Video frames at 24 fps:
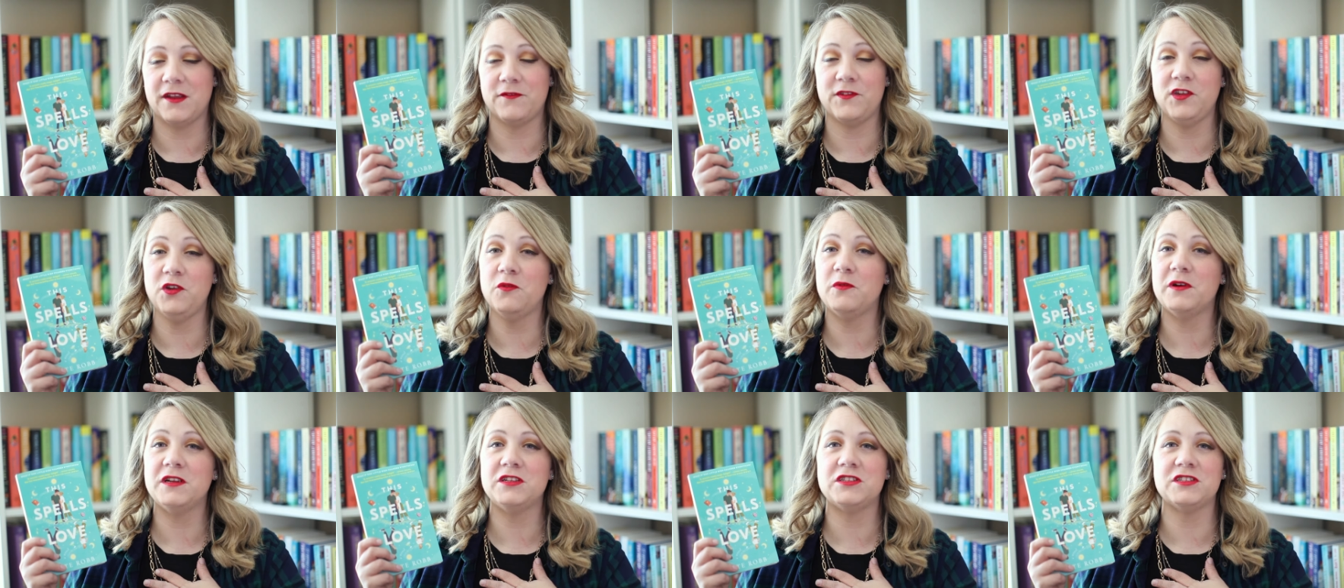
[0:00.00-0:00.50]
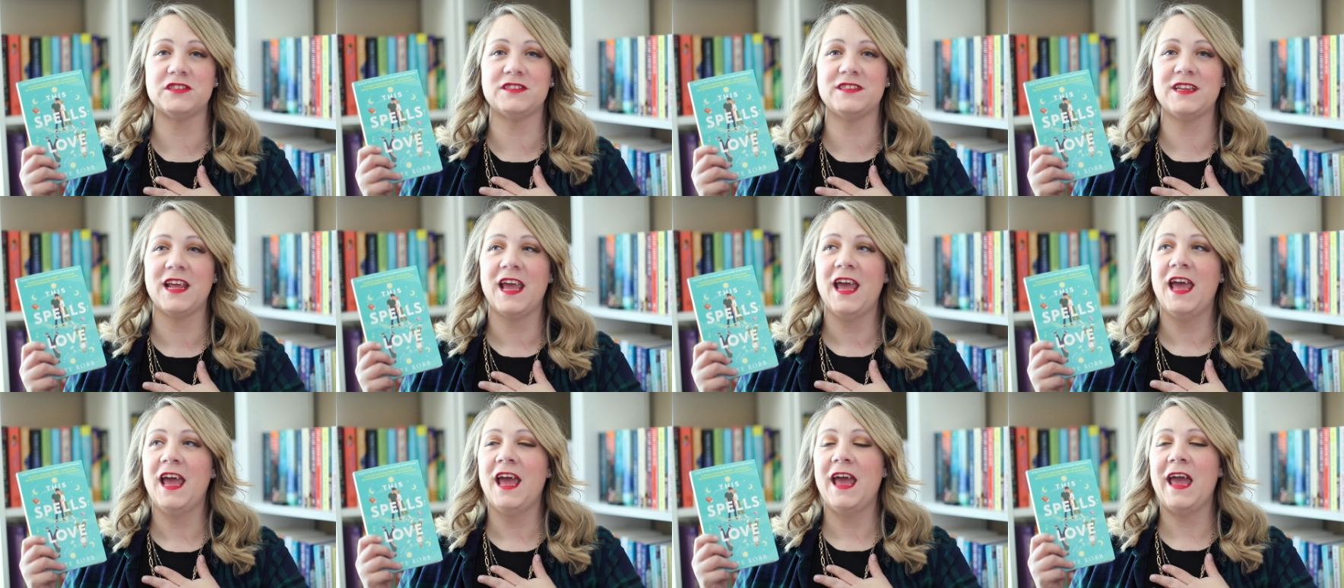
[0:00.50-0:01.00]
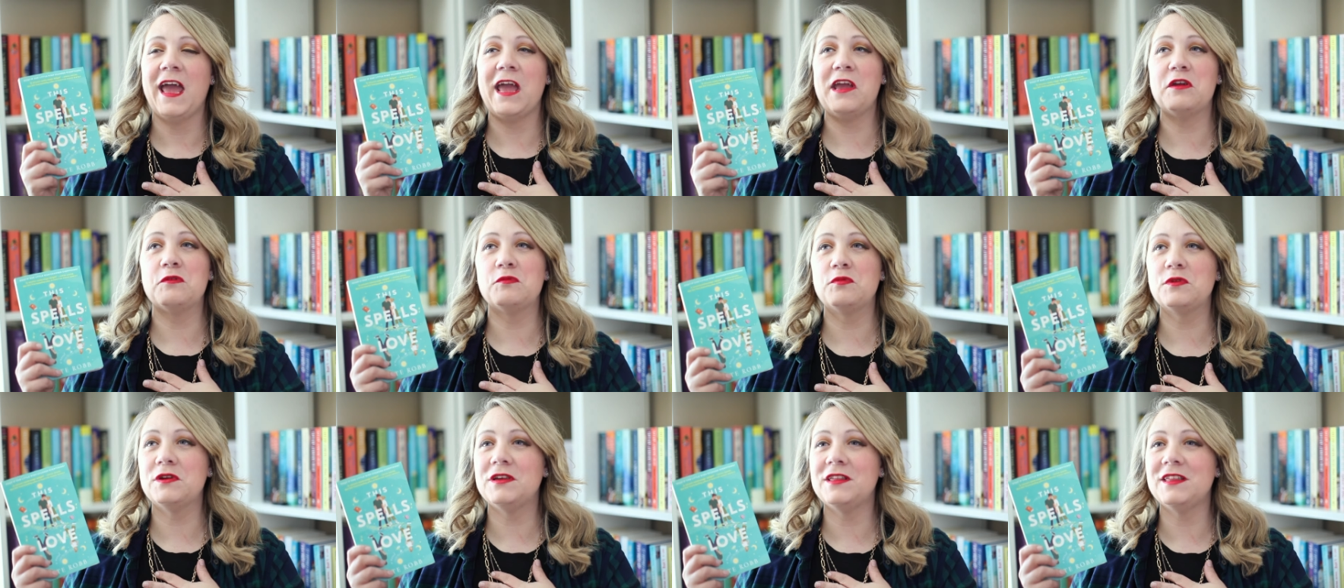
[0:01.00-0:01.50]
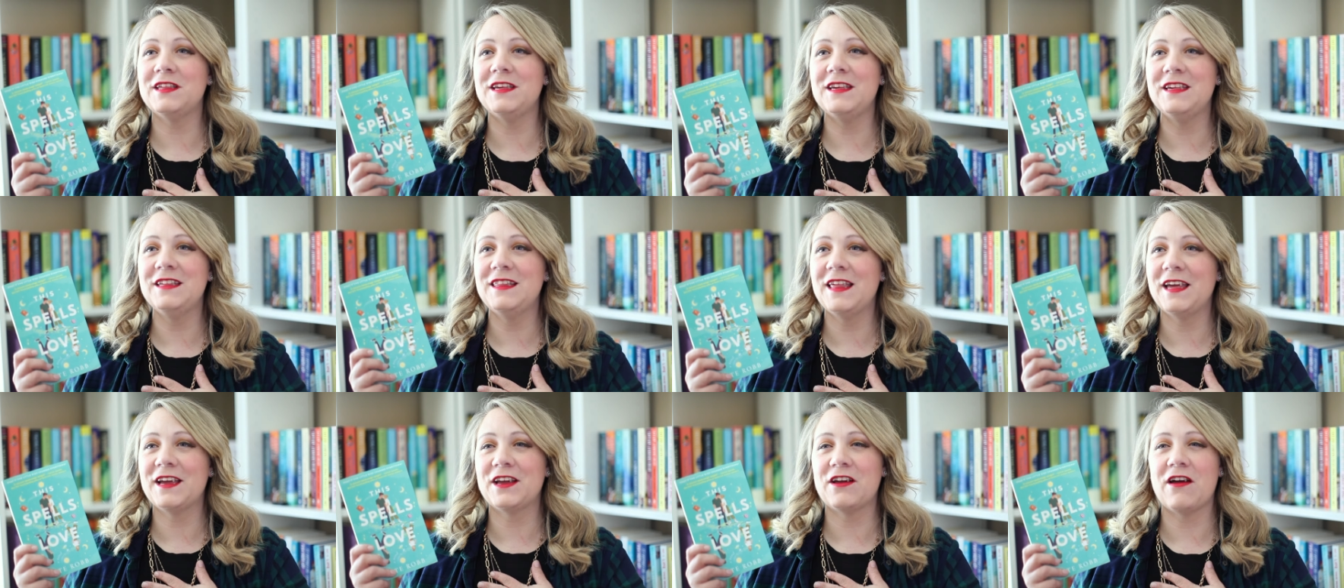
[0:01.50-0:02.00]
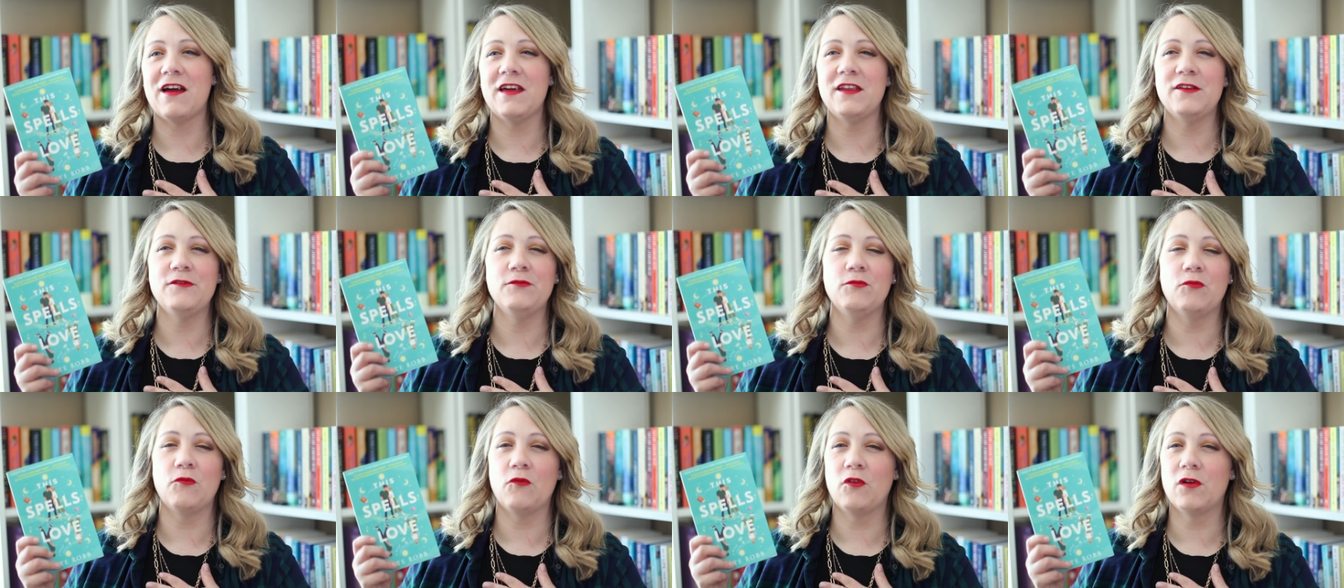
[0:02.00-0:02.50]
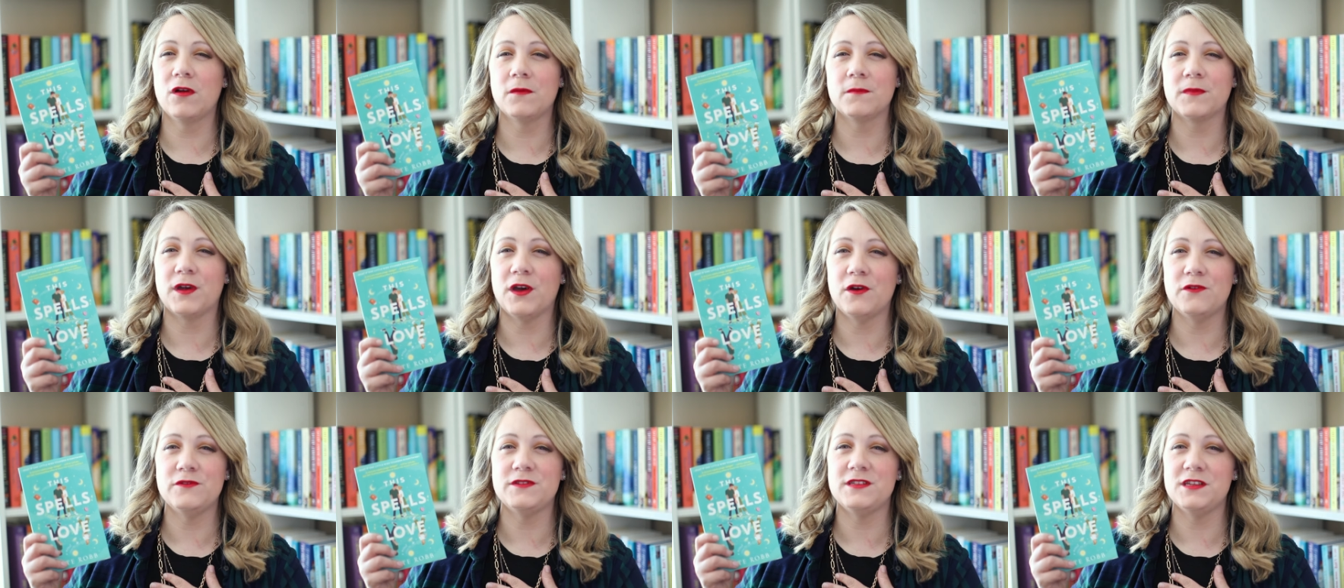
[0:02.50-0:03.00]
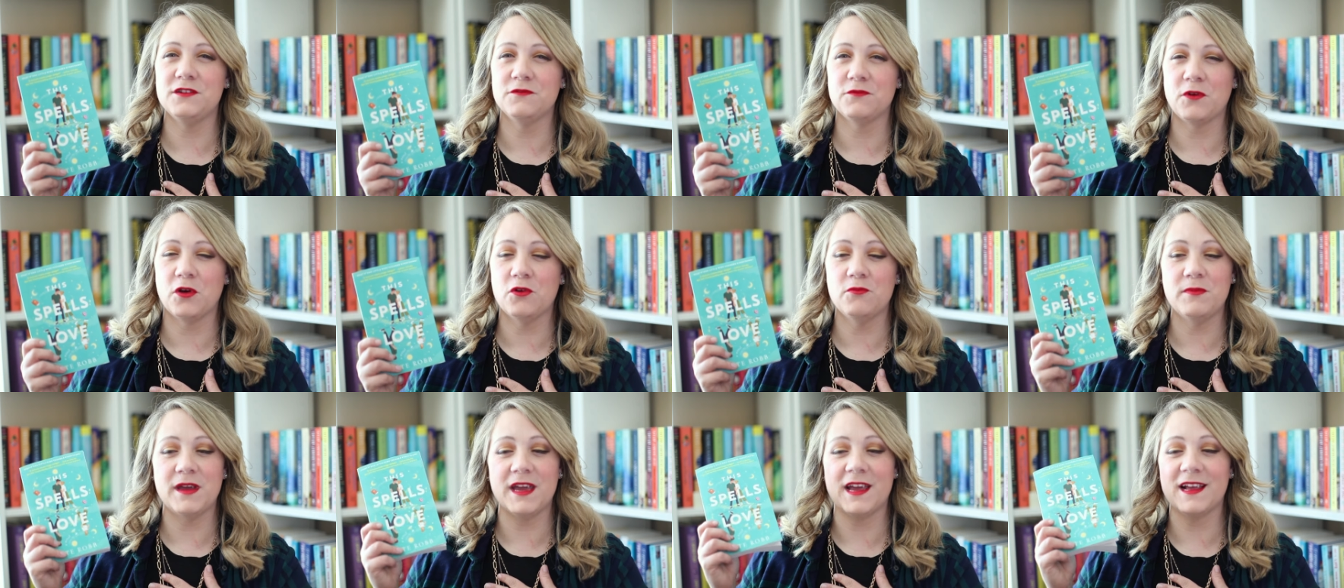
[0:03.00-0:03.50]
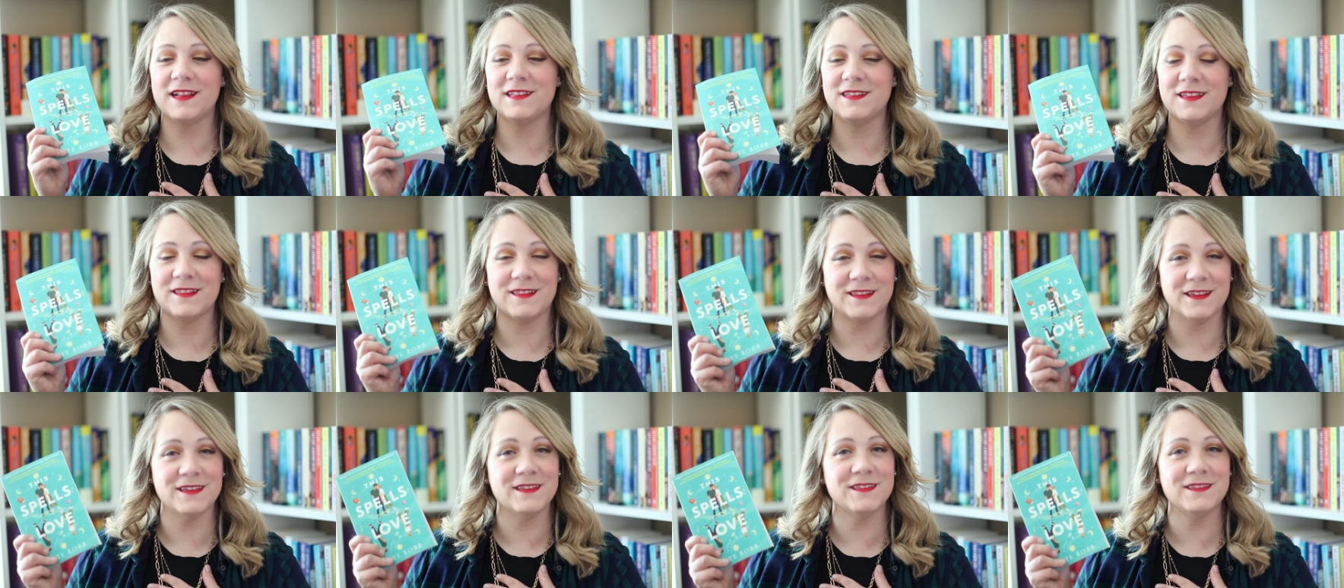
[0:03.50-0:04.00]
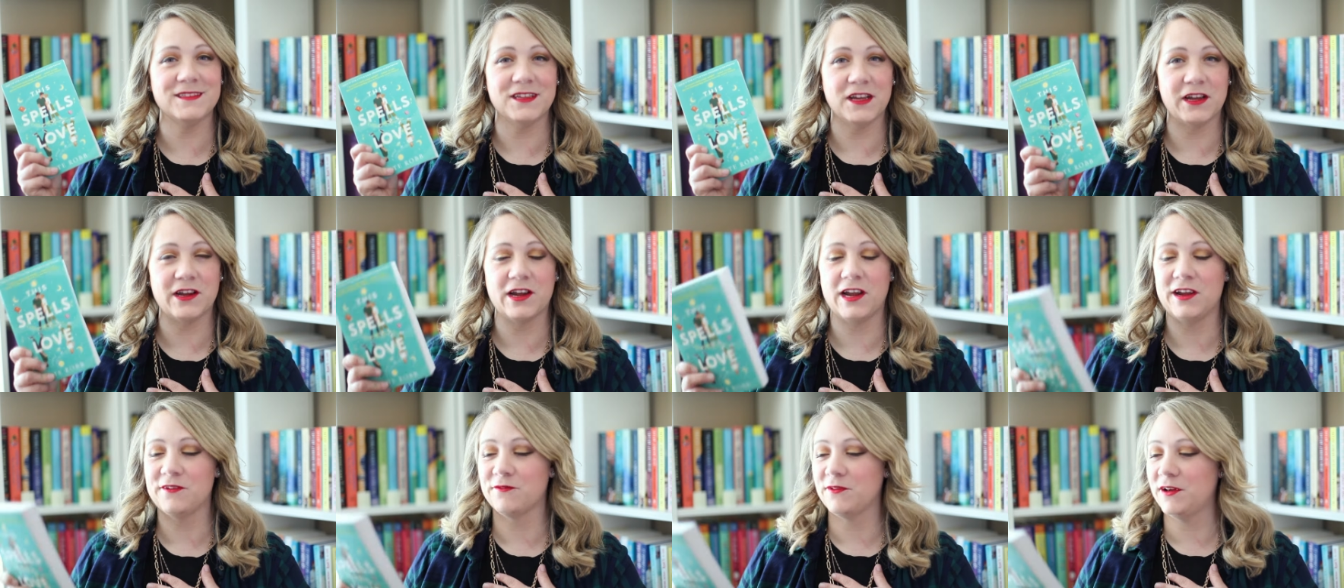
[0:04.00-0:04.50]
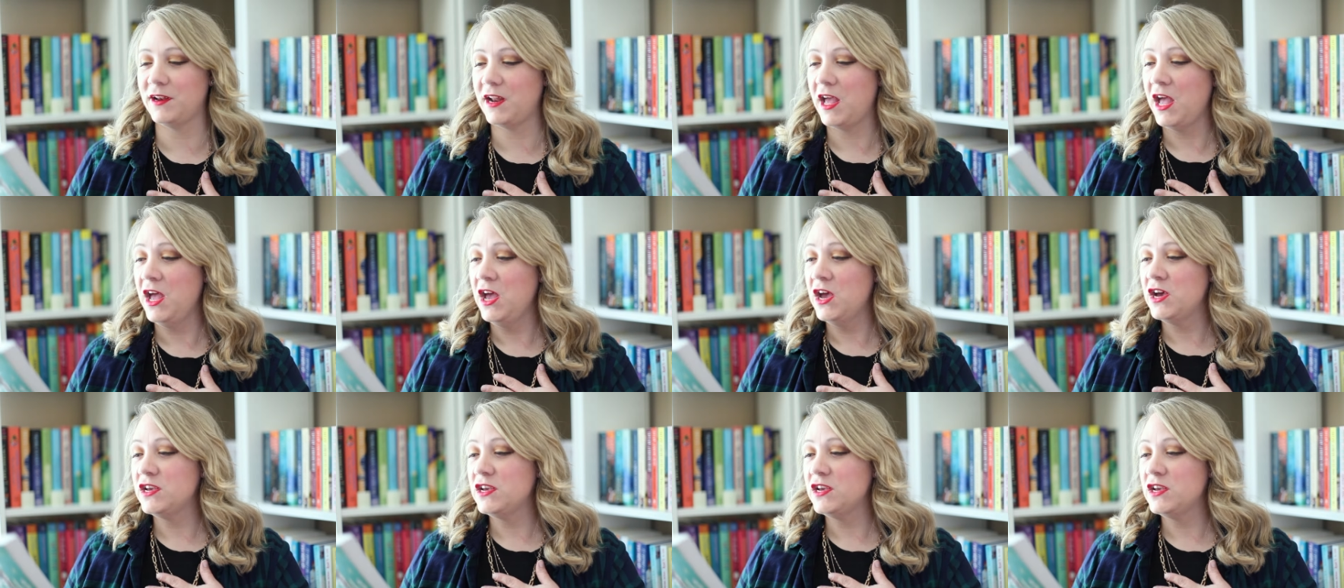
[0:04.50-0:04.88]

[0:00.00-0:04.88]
If you want just a really, like, kind of warm, cozy romance, this is a great one.